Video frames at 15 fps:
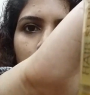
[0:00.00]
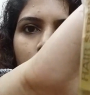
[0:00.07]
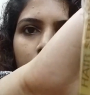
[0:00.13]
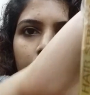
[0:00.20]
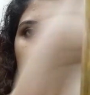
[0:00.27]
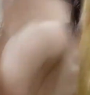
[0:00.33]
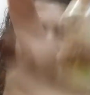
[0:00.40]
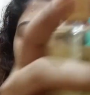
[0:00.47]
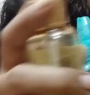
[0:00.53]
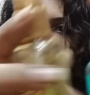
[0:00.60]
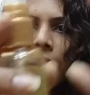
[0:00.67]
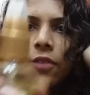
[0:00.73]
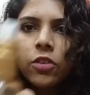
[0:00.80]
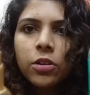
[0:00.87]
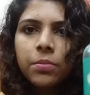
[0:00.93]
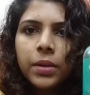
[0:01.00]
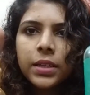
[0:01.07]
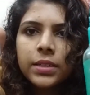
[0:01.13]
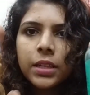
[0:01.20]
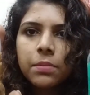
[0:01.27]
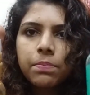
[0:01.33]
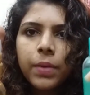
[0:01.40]
And they have
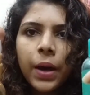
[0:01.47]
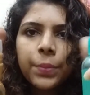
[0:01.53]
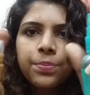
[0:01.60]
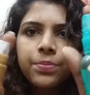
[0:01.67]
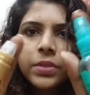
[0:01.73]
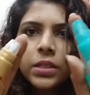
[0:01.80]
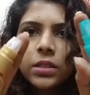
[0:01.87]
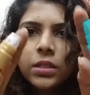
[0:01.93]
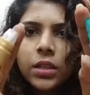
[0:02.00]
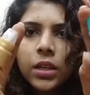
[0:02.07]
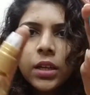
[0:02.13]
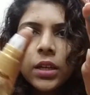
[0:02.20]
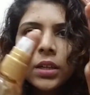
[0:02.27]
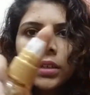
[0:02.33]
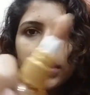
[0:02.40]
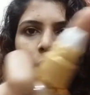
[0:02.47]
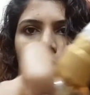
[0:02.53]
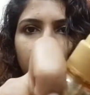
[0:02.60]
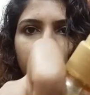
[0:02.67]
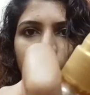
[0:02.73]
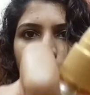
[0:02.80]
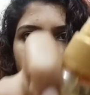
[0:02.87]
amazing pumps that
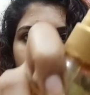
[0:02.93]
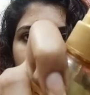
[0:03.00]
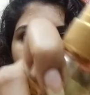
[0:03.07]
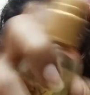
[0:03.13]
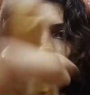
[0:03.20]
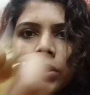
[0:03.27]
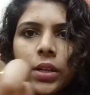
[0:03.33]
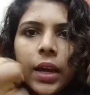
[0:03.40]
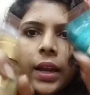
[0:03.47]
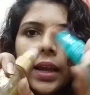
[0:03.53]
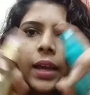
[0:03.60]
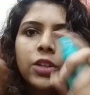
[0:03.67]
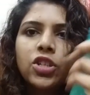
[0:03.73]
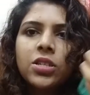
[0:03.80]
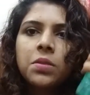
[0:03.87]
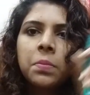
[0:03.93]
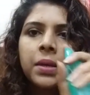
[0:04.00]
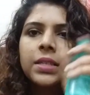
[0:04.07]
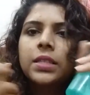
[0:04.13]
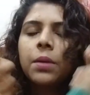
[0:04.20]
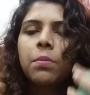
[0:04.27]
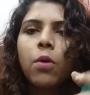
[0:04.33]
you can use, and I just
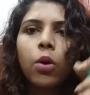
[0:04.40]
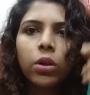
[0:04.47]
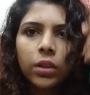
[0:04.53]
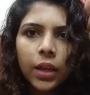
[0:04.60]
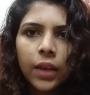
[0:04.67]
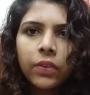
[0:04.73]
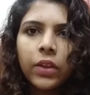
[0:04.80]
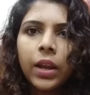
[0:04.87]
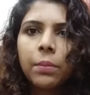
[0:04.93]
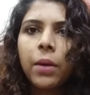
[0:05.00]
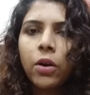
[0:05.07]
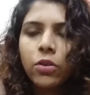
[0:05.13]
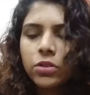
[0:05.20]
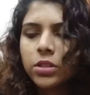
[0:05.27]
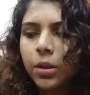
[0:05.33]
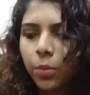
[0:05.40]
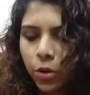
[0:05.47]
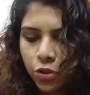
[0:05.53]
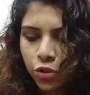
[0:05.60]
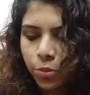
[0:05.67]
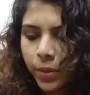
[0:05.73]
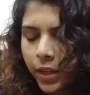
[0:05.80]
mix them both and then I bounce them
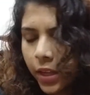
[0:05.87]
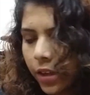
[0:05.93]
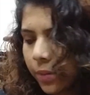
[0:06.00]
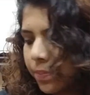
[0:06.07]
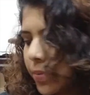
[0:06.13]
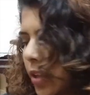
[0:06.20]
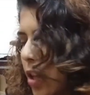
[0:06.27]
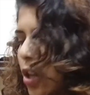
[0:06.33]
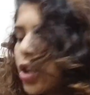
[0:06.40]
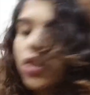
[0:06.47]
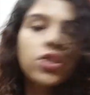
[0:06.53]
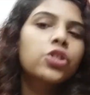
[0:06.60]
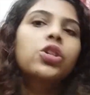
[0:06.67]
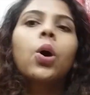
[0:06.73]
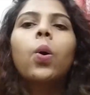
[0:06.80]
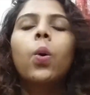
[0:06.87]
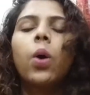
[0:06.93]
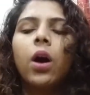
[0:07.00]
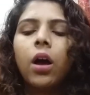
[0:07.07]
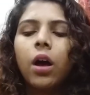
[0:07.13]
onto my hair. So